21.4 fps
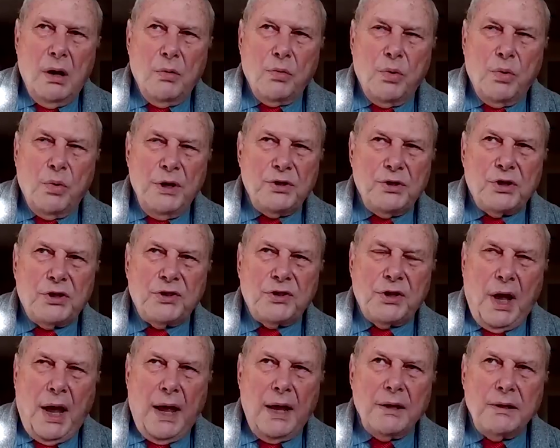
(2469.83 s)
which
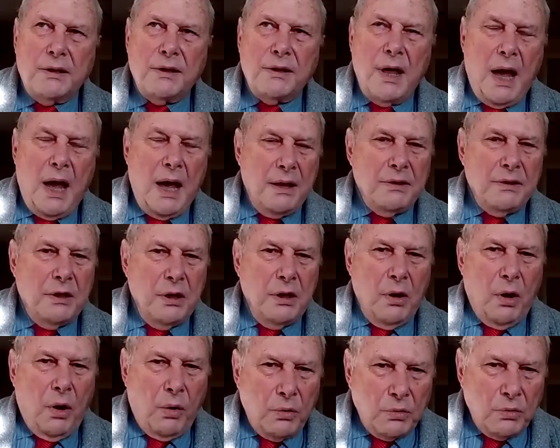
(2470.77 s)
said that the
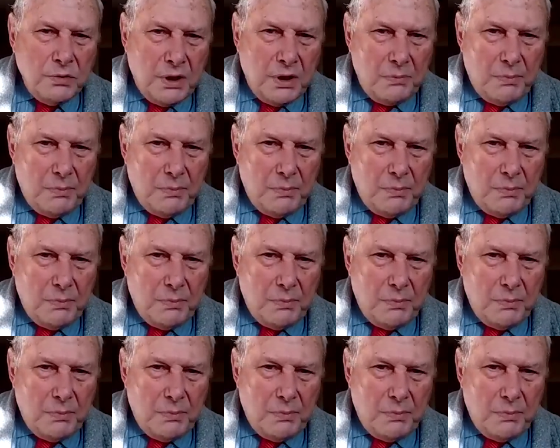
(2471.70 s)
only